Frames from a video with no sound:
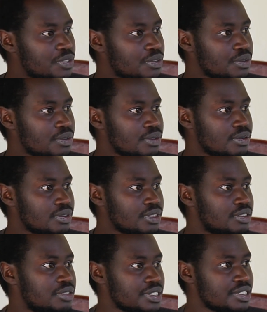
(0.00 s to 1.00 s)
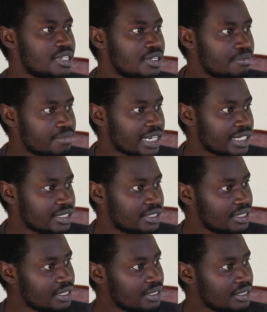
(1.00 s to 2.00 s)
to increase the
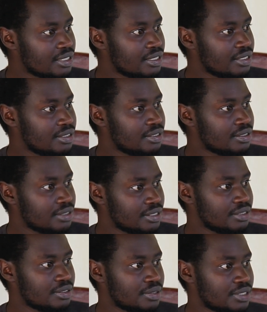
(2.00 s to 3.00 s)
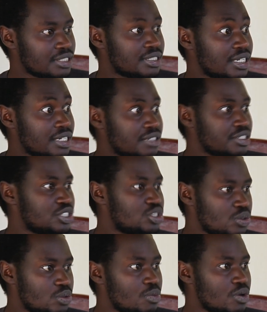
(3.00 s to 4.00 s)
marketing so that it can reach
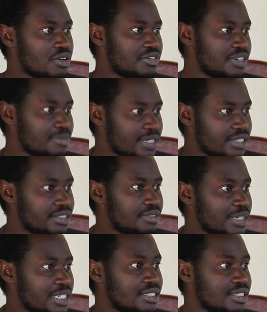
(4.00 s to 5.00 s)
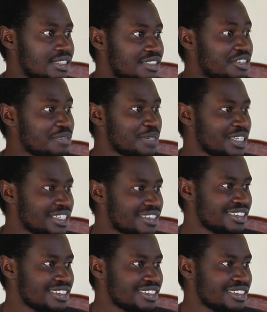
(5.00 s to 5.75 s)
to more farmers. But the tremendous